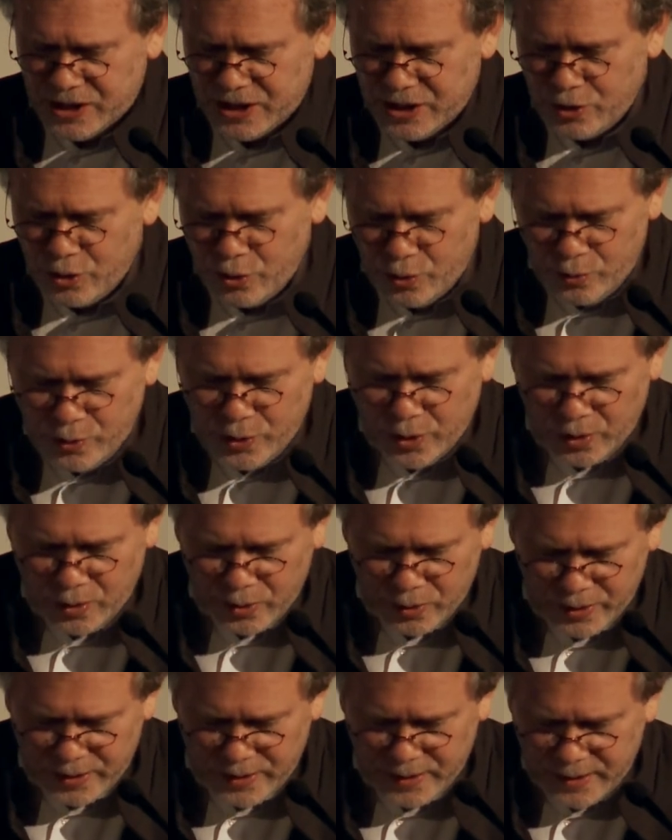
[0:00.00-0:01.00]
in New
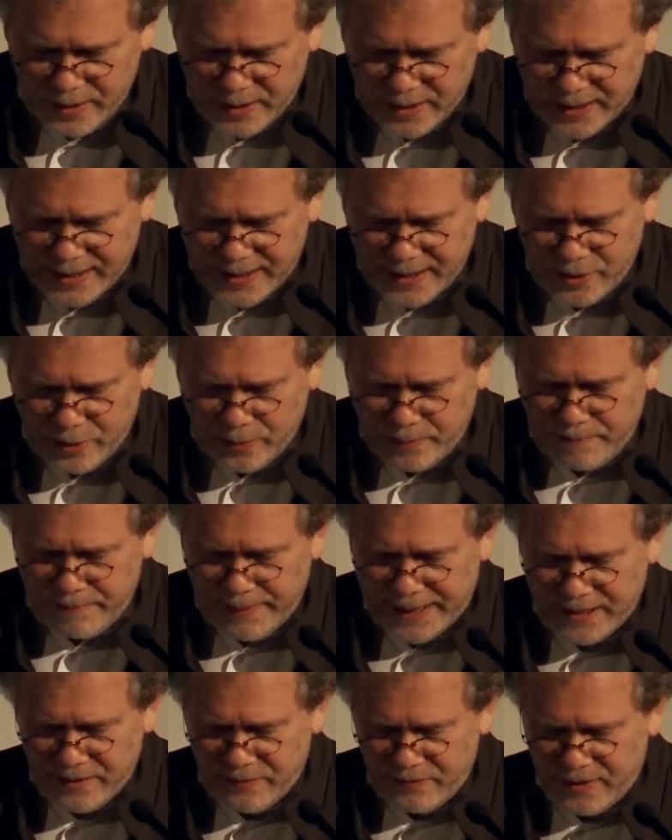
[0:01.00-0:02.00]
York in a
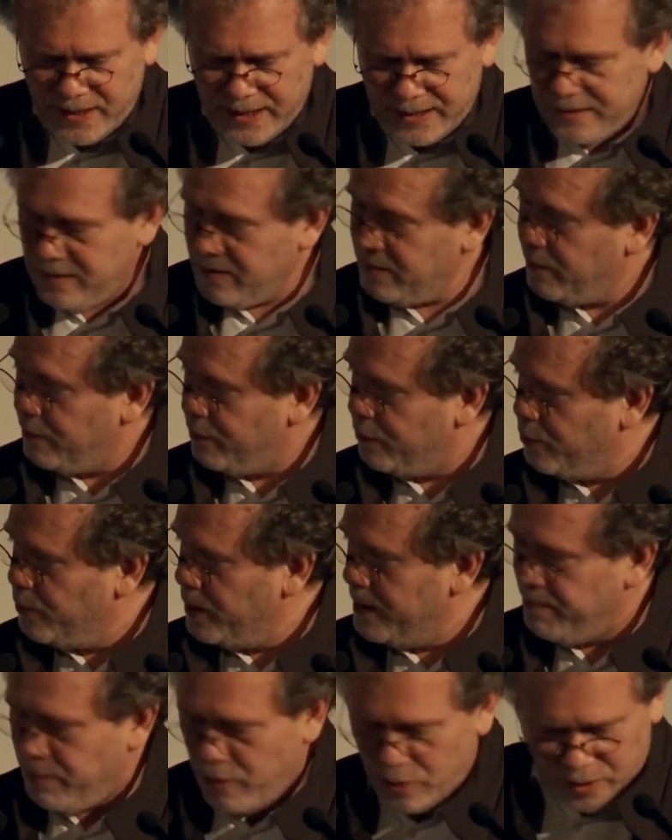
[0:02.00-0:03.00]
pamphlet,
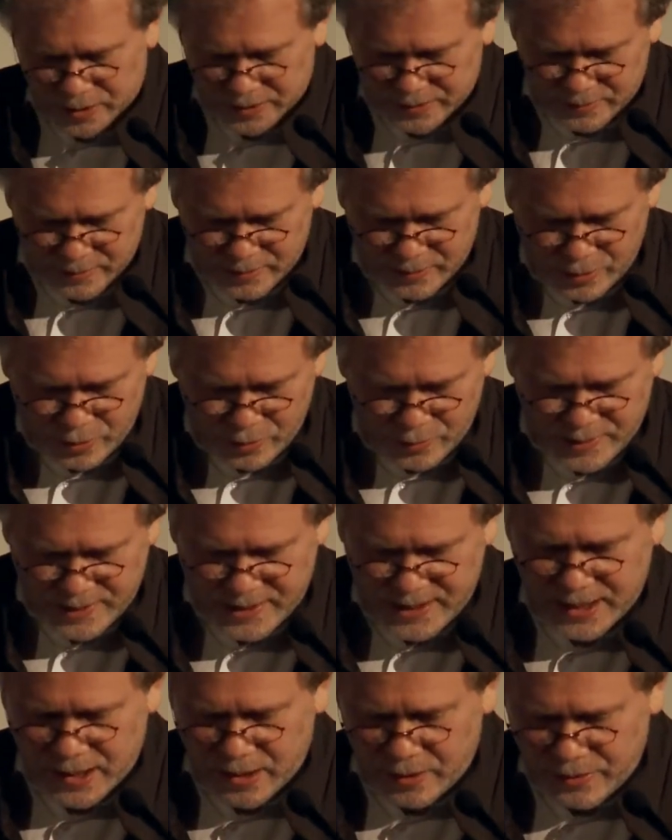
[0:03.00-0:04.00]
Free Poland, you
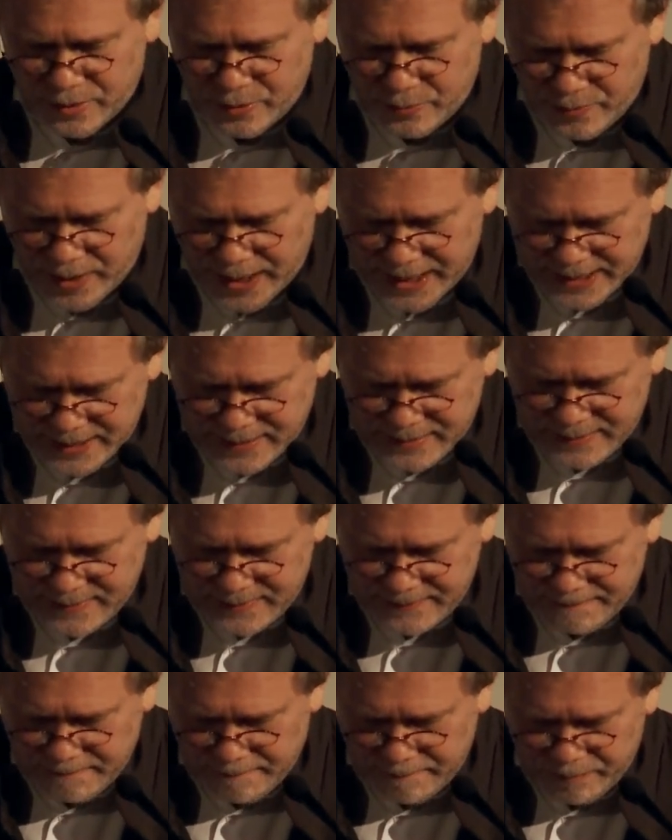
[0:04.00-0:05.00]
see on the right.
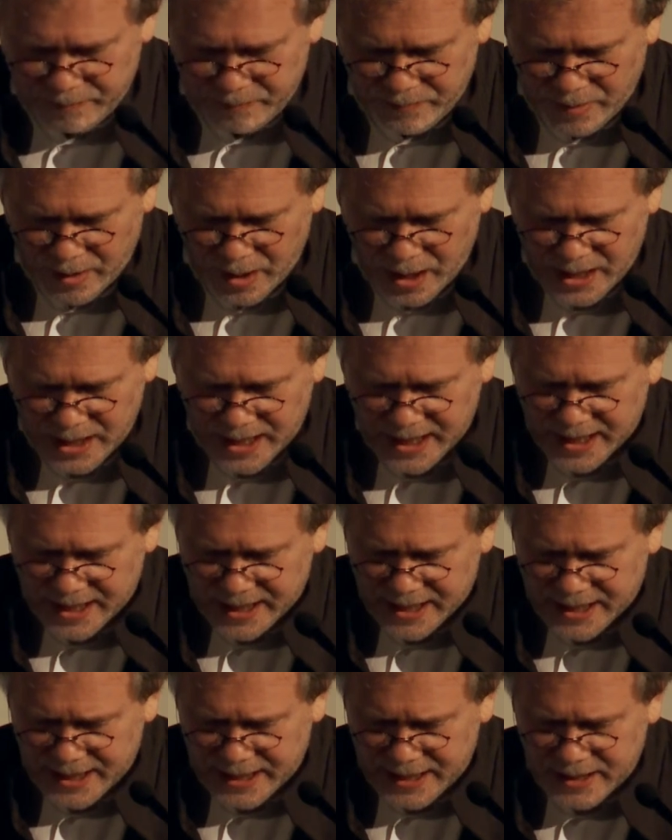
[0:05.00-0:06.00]

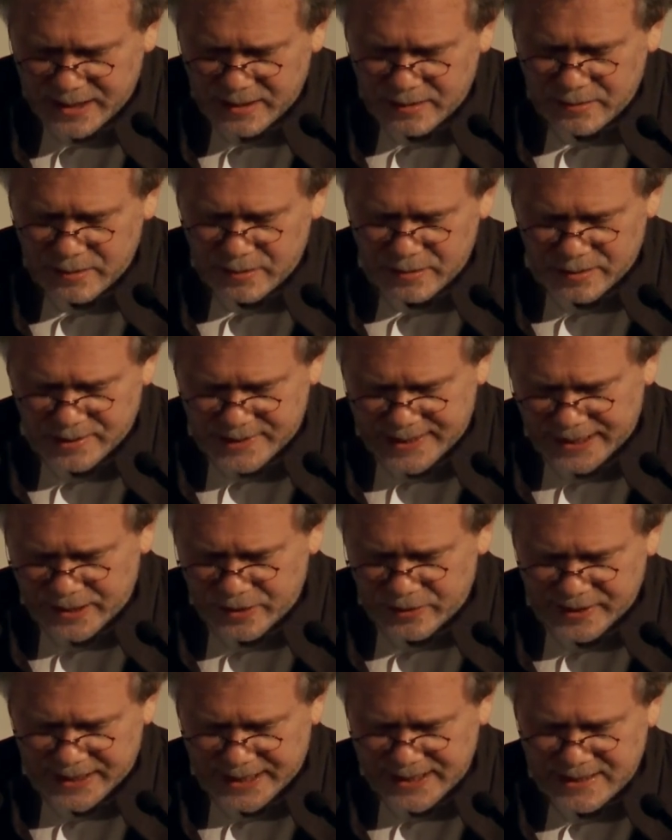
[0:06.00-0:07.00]
In
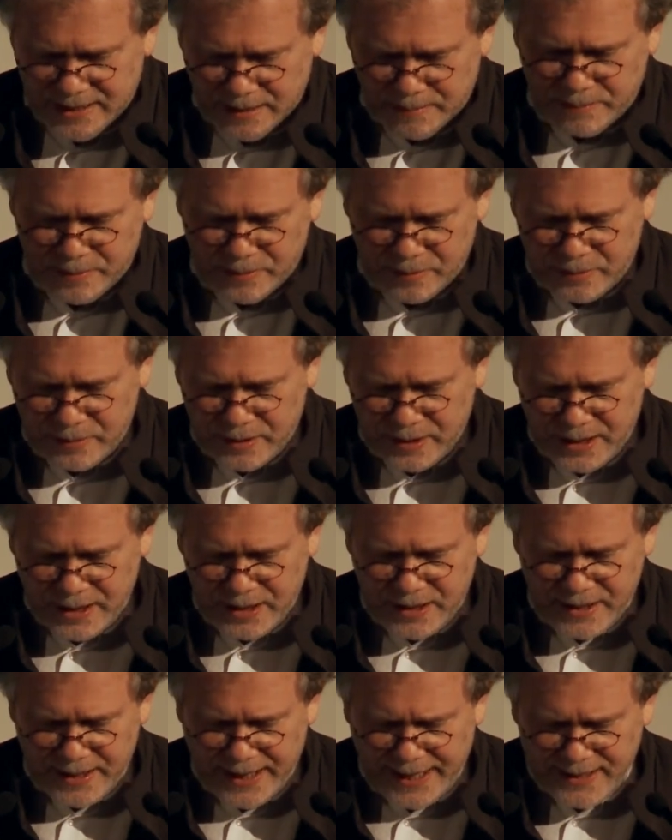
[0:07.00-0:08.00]
second example,
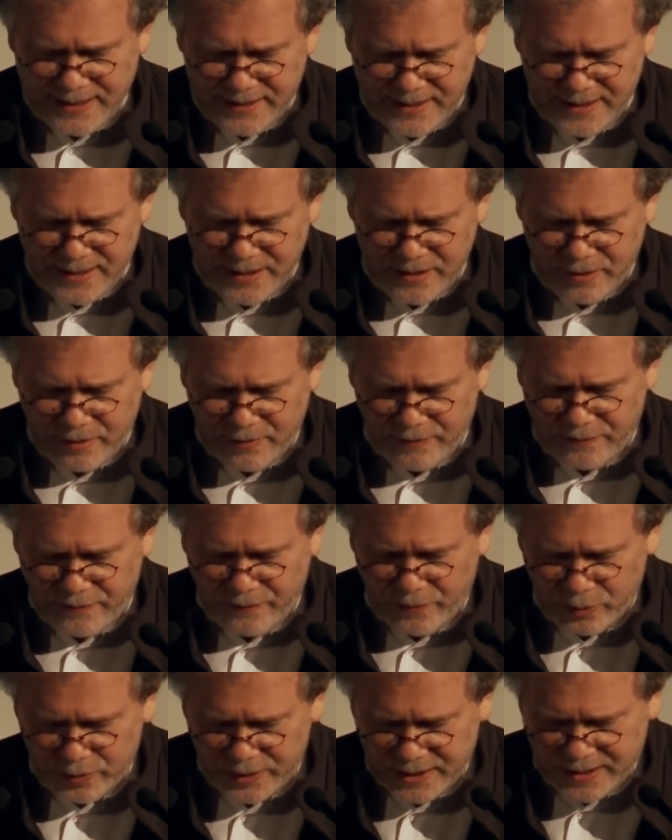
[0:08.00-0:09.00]
in
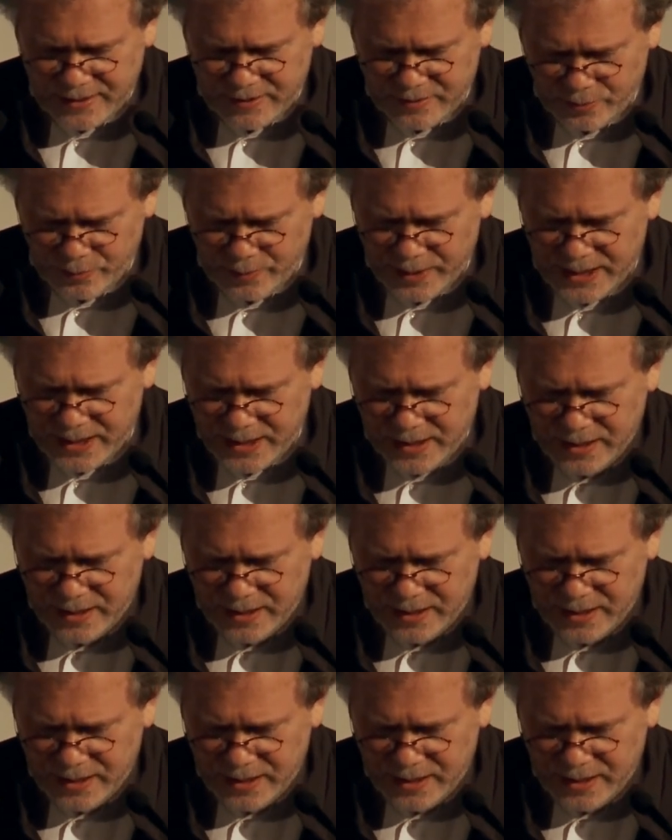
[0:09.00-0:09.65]
1943,